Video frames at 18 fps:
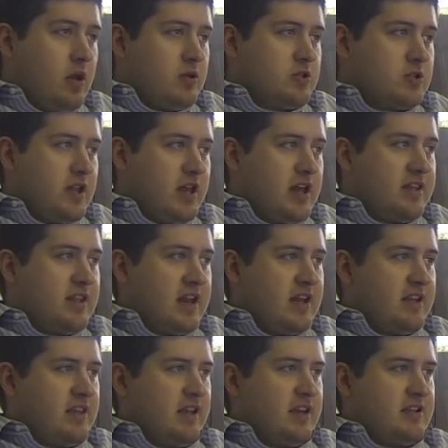So that
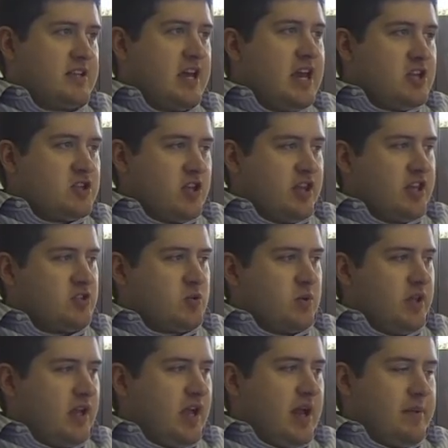I think it's
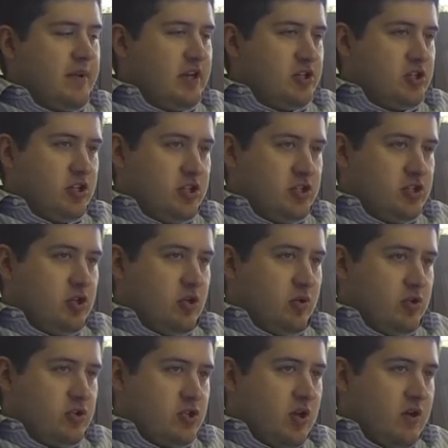really a combination of the two.
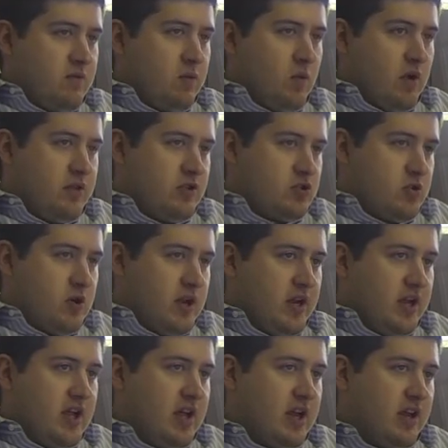The software and the
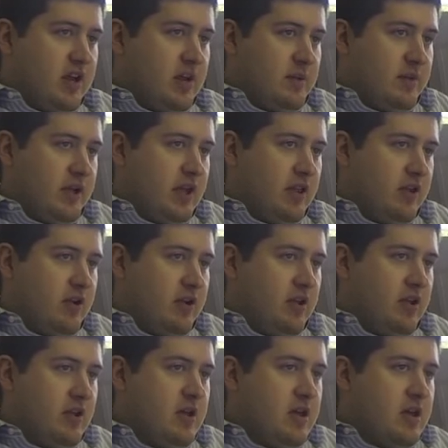training kind of come together to